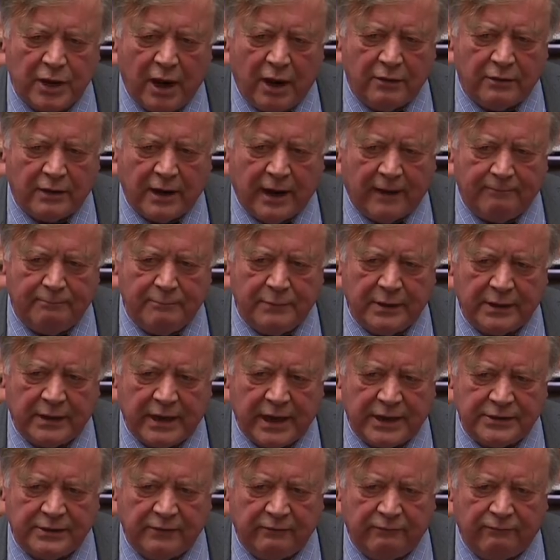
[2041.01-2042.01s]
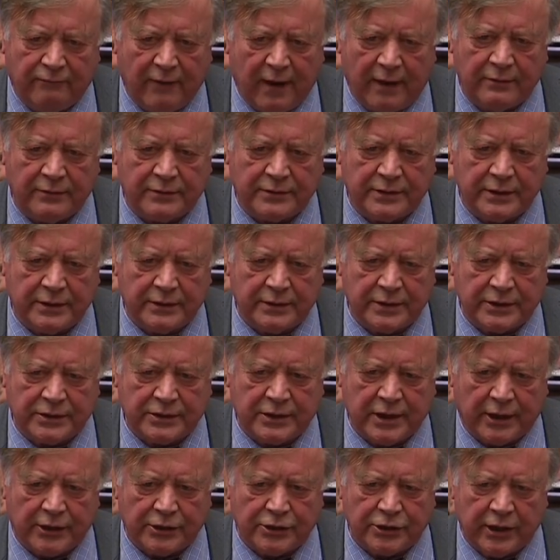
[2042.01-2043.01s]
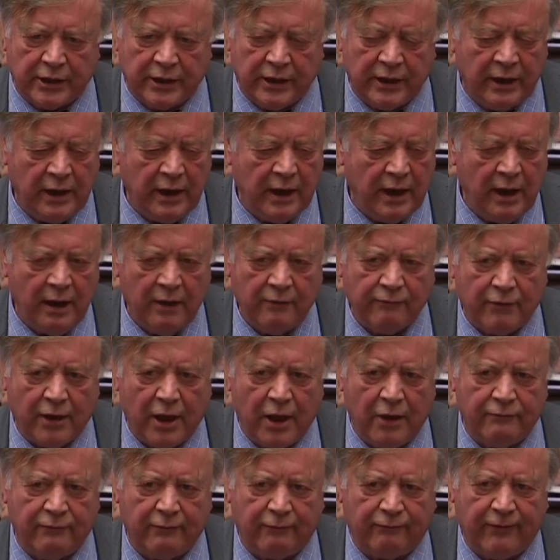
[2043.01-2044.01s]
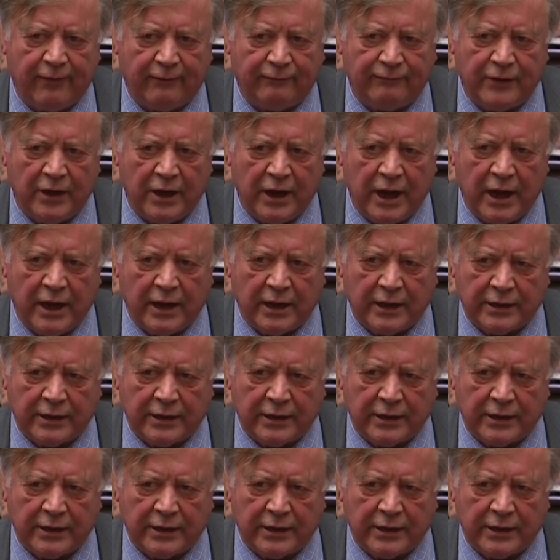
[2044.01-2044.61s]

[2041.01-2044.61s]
which no government has invoked in this country for over 50